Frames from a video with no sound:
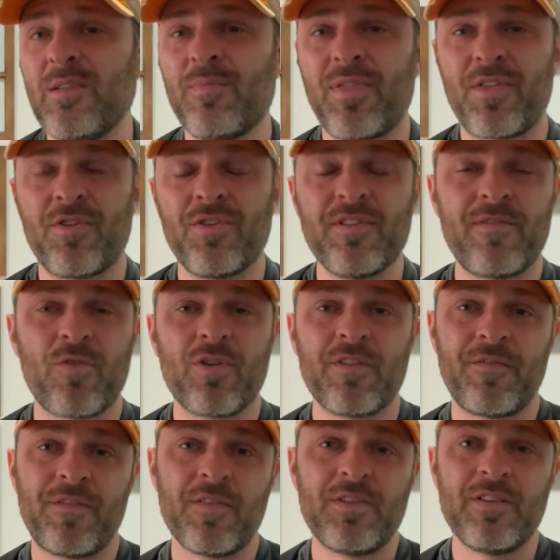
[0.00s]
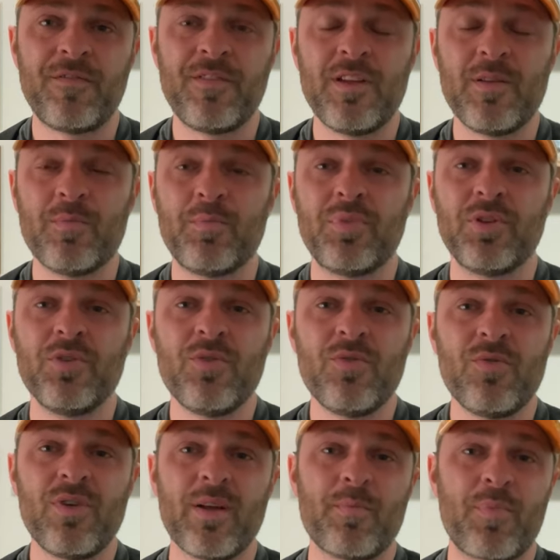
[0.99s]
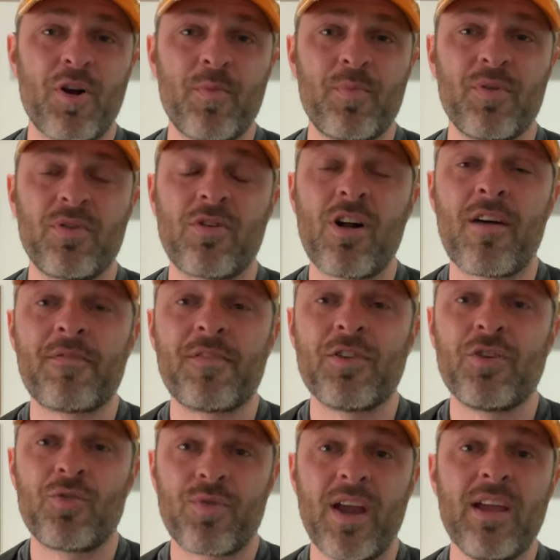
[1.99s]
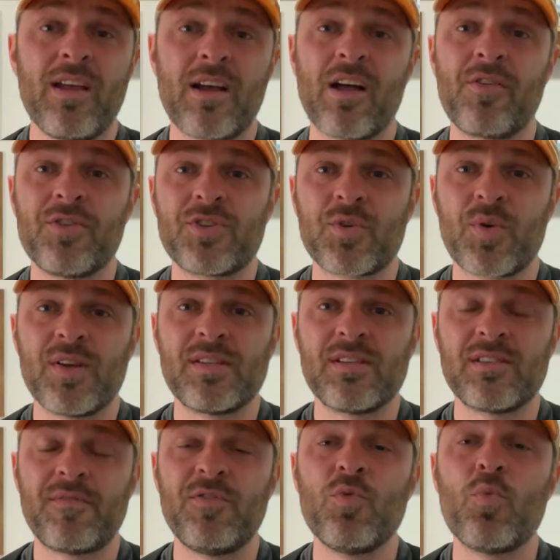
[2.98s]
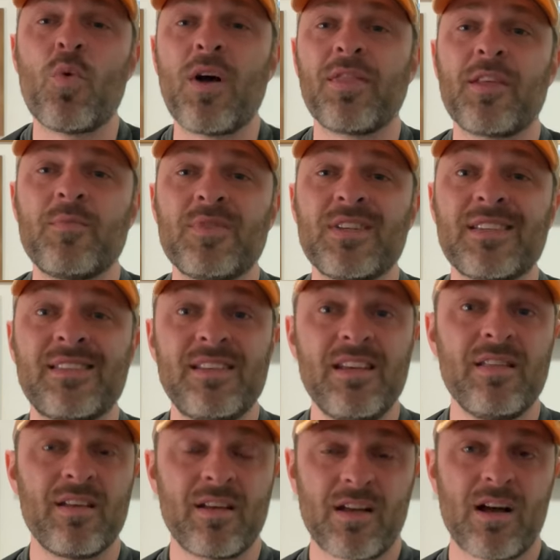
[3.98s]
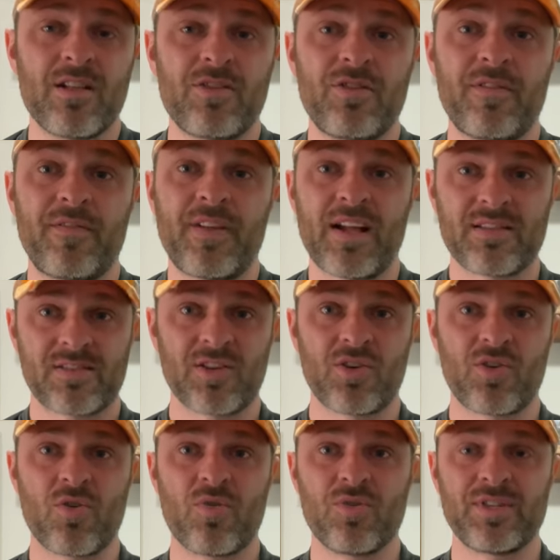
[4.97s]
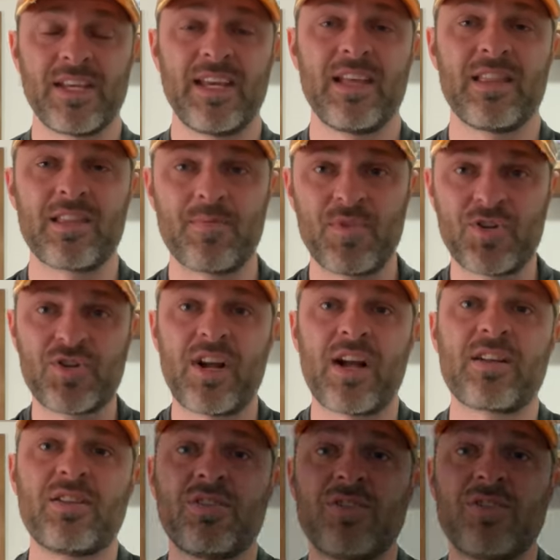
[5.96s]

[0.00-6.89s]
30, 40, 50 feet, blue and purple are often great color choices if you want them to see the color, if that's the goal, to get them attracted